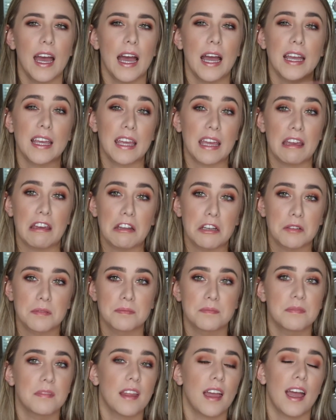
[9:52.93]
again,
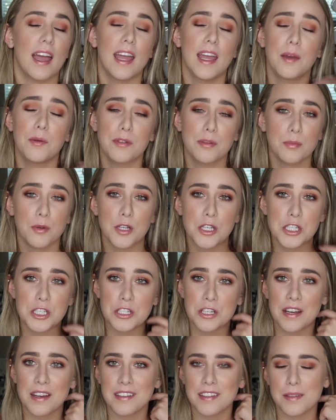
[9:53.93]
it was
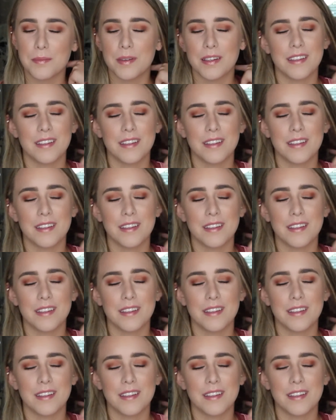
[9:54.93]
moisturizing,